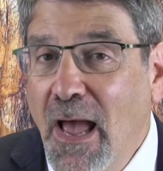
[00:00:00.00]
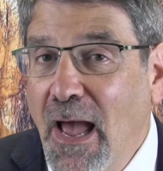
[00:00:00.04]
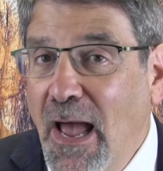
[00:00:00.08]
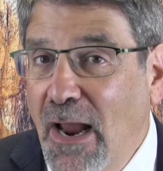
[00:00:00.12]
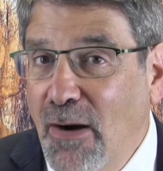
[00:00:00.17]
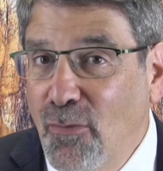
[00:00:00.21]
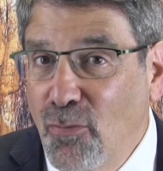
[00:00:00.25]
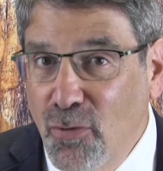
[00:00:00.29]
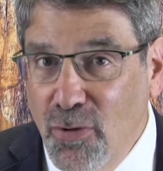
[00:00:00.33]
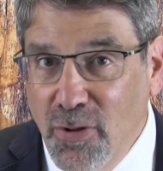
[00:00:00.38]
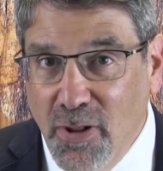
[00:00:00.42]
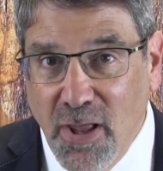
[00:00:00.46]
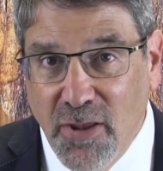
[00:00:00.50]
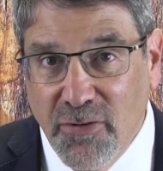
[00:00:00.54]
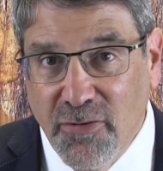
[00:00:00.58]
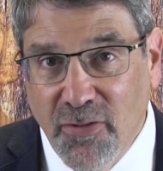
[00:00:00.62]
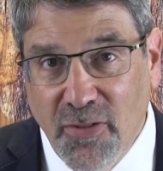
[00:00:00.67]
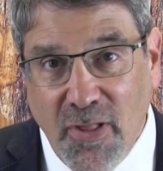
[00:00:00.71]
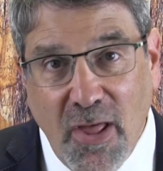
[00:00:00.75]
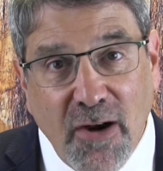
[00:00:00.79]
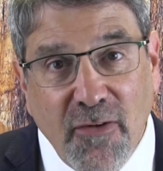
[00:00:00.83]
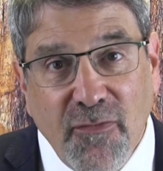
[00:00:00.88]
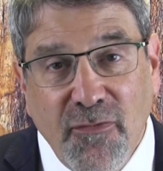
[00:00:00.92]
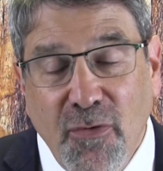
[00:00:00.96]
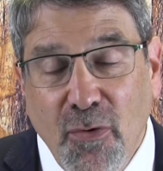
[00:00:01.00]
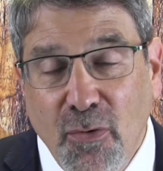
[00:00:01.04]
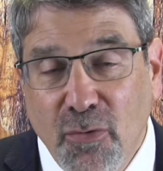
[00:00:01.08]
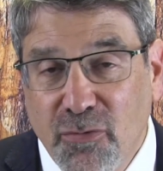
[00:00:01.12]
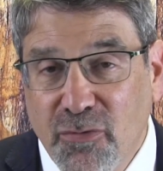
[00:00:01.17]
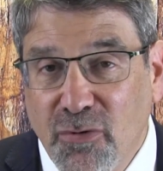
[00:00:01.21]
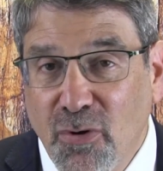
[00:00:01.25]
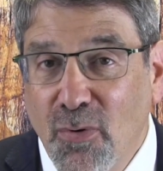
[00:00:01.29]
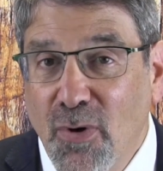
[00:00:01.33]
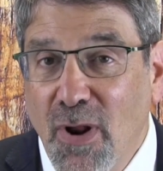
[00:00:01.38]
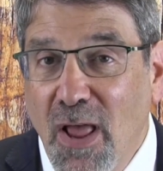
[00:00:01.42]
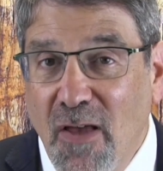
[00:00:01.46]
I realize a lot of
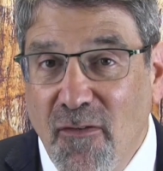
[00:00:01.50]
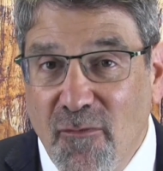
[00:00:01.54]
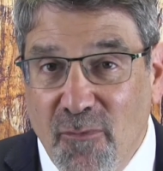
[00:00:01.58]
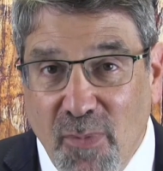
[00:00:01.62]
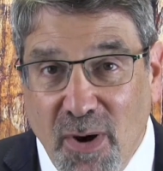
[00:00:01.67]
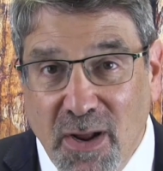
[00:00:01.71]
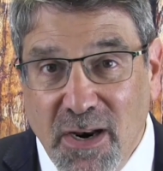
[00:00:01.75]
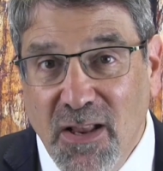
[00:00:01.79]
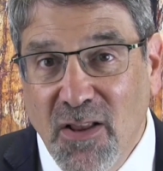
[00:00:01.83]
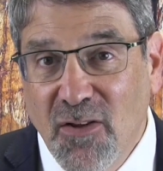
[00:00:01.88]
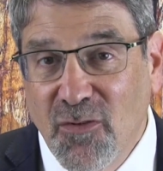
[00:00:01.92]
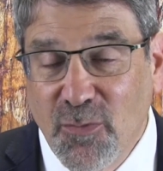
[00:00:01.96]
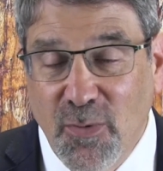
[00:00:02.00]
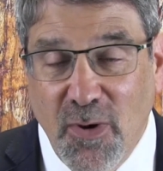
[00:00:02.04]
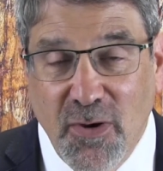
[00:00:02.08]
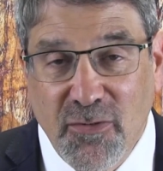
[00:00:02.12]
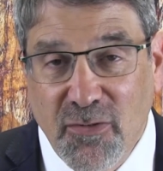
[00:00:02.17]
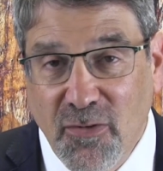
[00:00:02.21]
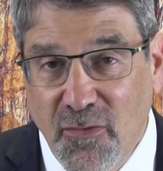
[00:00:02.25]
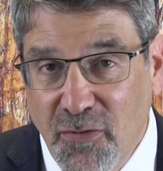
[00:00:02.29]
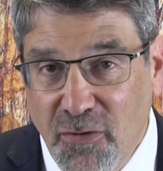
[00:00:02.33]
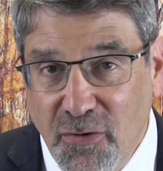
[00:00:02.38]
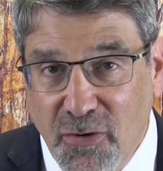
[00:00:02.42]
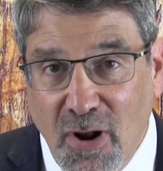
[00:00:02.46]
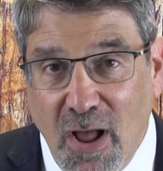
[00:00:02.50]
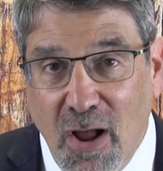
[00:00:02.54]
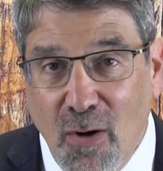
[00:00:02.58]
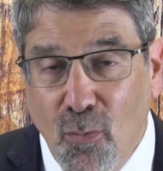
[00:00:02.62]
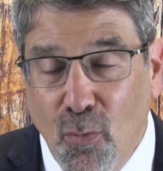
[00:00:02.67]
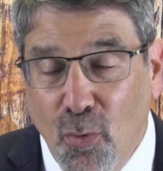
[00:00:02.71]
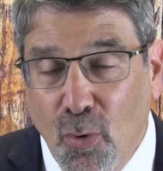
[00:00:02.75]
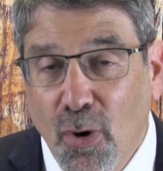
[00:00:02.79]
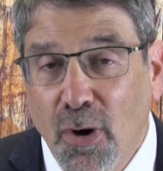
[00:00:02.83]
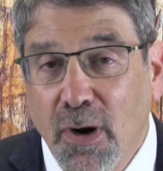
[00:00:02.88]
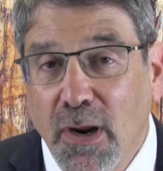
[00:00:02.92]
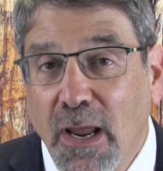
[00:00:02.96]
folks don't have money, especially if they're
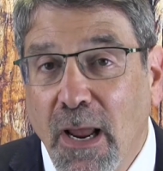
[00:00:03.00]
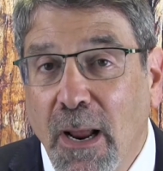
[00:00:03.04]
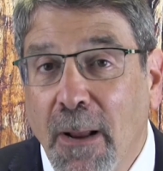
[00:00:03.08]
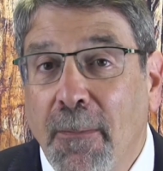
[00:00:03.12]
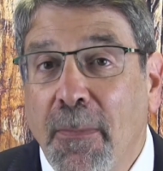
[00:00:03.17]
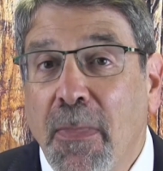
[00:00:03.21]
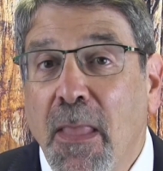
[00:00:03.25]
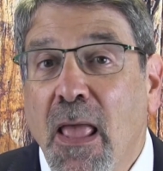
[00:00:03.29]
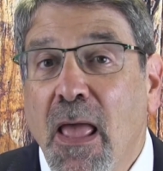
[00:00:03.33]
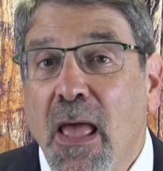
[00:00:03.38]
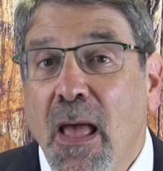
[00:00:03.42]
not working,